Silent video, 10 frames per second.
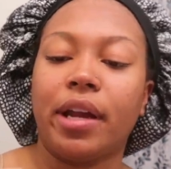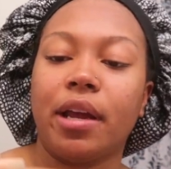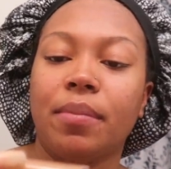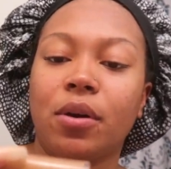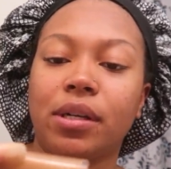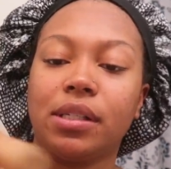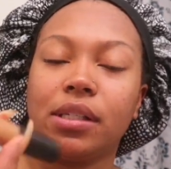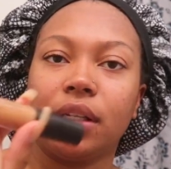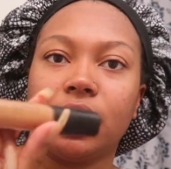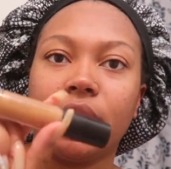Camo
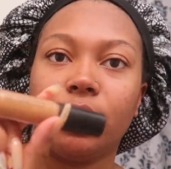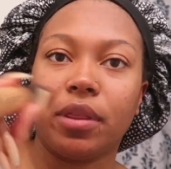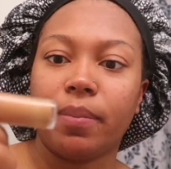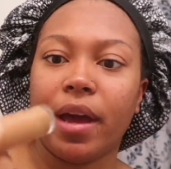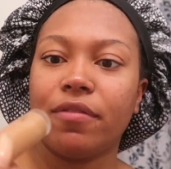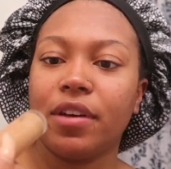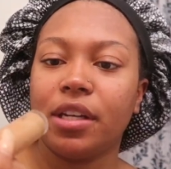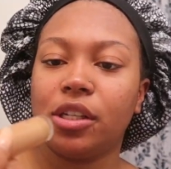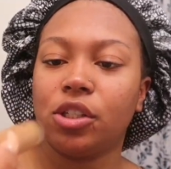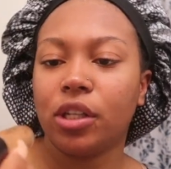Concealer with a matte
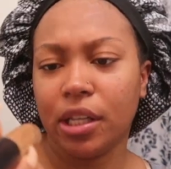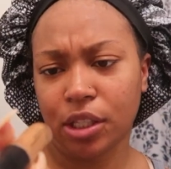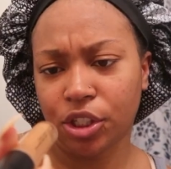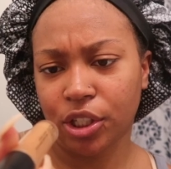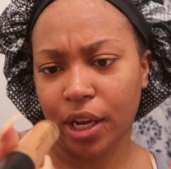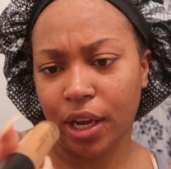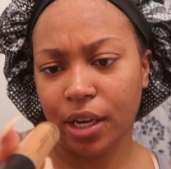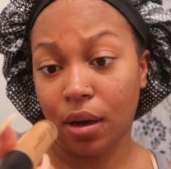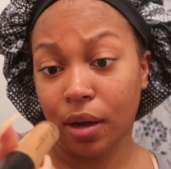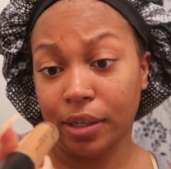finish in the shade
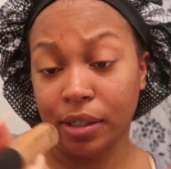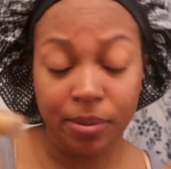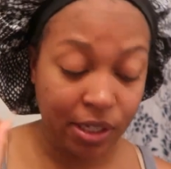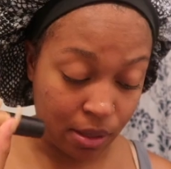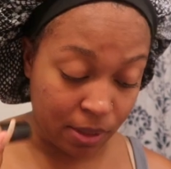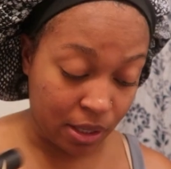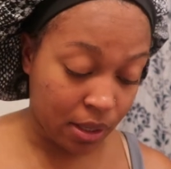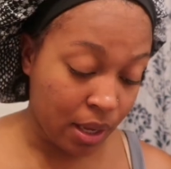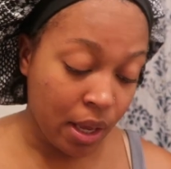Deep Cinnamon.